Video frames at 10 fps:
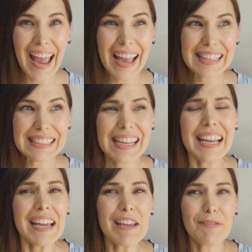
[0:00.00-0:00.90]
And
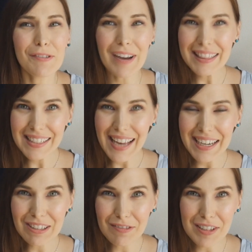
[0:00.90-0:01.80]
if you read the
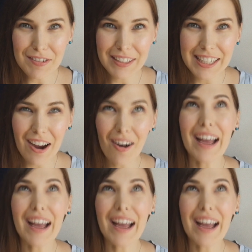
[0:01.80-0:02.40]
title of this video